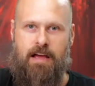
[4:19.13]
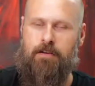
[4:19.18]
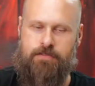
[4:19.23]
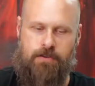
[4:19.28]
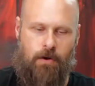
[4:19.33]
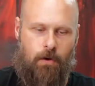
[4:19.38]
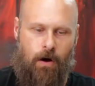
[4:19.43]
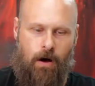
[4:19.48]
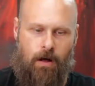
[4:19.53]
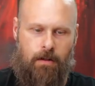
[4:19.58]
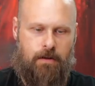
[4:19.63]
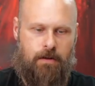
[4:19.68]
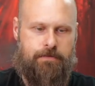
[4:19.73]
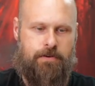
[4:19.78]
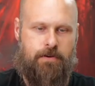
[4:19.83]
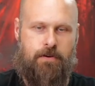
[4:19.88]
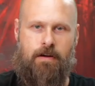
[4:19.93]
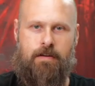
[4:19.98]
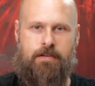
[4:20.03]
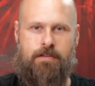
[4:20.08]
So all of
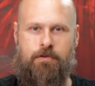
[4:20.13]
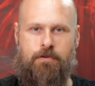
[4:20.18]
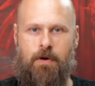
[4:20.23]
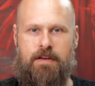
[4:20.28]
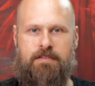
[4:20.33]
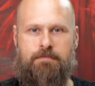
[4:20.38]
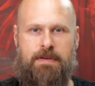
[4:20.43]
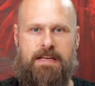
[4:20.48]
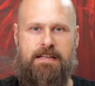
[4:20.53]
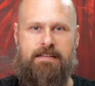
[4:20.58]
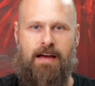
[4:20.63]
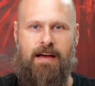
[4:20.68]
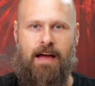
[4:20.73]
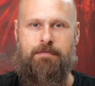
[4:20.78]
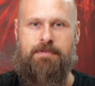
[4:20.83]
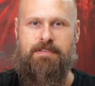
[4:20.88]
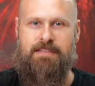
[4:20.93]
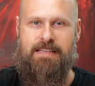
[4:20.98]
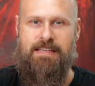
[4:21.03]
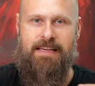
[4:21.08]
your USB
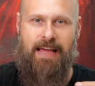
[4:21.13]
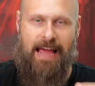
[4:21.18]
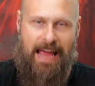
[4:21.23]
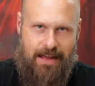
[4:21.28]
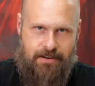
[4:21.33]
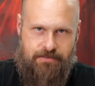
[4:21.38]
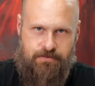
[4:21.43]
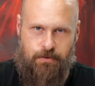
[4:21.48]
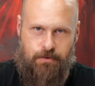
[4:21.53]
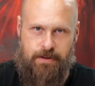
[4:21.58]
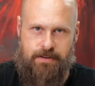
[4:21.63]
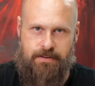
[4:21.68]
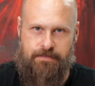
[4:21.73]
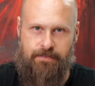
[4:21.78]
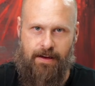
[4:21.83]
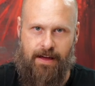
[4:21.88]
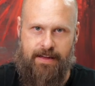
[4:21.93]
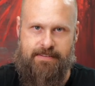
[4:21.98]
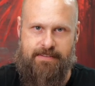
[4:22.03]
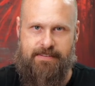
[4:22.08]
Type-C Android
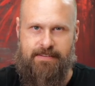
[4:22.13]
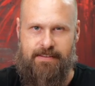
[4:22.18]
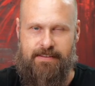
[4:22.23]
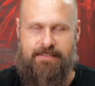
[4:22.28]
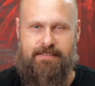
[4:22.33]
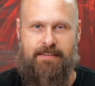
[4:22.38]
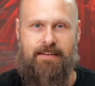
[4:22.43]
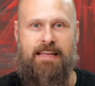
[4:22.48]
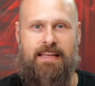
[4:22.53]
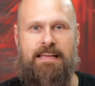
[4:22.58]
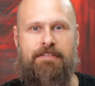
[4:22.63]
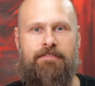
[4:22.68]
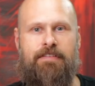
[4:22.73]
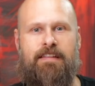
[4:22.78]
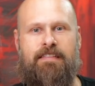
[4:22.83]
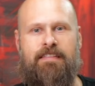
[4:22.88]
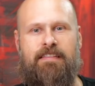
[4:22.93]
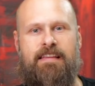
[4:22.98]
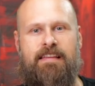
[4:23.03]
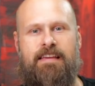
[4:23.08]
devices and
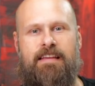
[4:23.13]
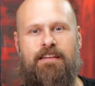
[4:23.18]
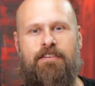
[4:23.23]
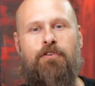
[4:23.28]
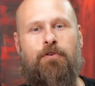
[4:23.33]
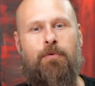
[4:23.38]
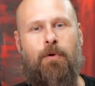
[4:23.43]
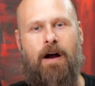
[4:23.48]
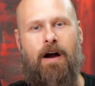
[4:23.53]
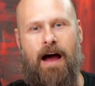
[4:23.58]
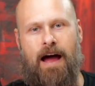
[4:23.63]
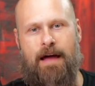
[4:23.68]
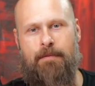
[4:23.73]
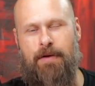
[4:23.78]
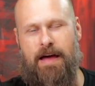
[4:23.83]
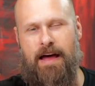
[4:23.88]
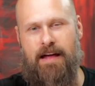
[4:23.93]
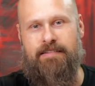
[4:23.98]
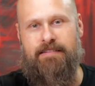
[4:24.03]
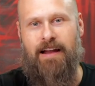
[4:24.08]
even the newer
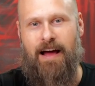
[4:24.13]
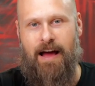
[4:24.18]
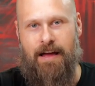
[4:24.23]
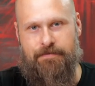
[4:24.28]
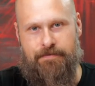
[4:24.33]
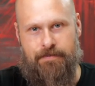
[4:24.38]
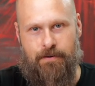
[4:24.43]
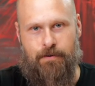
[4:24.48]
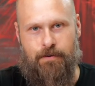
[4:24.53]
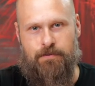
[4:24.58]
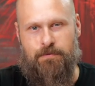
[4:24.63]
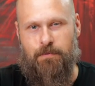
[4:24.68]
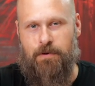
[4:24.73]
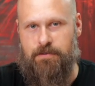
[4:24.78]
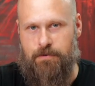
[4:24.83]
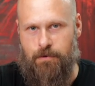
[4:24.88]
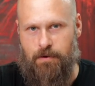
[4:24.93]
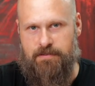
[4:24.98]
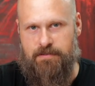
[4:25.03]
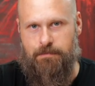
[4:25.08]
iPads and iPhones with
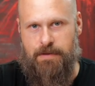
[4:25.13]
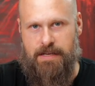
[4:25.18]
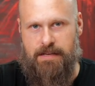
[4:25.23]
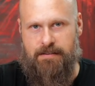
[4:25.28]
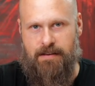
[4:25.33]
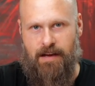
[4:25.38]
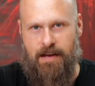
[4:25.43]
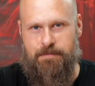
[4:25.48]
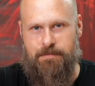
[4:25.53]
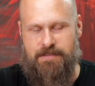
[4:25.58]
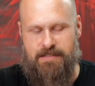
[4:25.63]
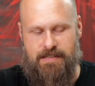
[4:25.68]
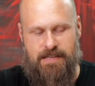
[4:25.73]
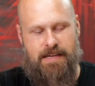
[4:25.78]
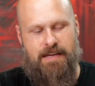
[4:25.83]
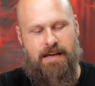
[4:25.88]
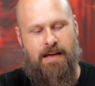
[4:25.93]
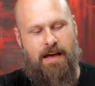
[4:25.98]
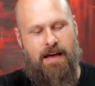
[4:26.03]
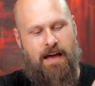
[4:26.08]
USB
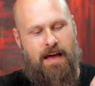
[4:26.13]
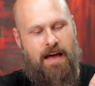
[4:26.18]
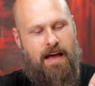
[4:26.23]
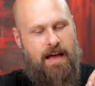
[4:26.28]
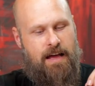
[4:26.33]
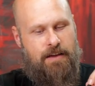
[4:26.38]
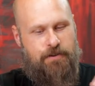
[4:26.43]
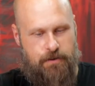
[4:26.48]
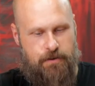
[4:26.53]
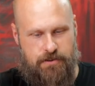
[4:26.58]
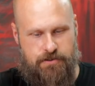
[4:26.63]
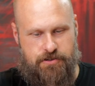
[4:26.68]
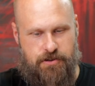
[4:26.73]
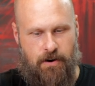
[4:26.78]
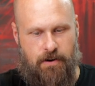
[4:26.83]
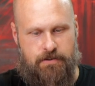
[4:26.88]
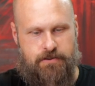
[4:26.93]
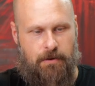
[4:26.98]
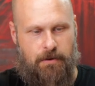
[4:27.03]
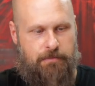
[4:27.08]
Type-C, you could
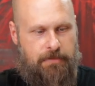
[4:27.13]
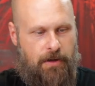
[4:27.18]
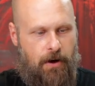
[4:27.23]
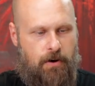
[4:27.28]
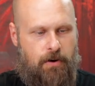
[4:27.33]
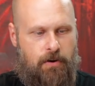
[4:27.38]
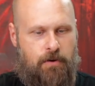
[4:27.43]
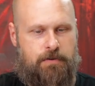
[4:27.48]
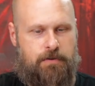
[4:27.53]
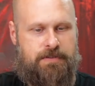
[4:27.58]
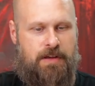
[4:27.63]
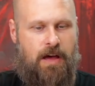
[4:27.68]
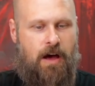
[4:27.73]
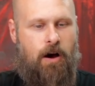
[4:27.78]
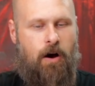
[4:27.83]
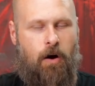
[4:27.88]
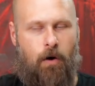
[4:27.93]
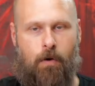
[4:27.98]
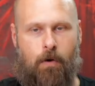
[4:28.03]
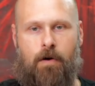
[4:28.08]
charge up those
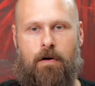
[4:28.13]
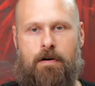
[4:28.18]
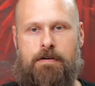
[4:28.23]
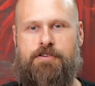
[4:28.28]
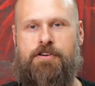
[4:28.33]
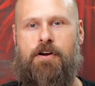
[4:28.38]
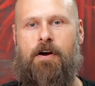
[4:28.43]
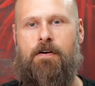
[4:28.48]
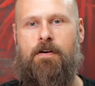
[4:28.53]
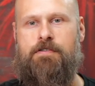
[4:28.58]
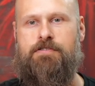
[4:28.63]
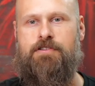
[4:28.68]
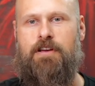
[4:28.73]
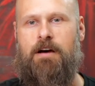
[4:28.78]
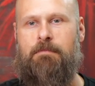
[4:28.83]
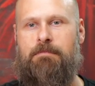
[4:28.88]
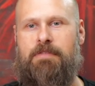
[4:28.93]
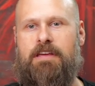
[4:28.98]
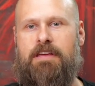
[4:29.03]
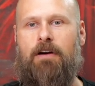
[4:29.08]
or charge
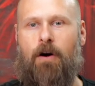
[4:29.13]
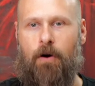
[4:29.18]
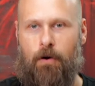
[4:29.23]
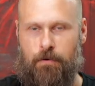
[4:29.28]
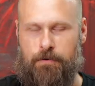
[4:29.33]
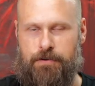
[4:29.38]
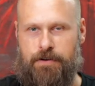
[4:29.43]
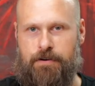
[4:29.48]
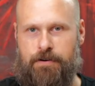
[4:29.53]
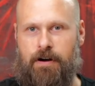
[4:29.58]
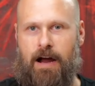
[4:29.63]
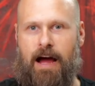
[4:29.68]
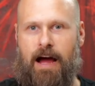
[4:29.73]
up the older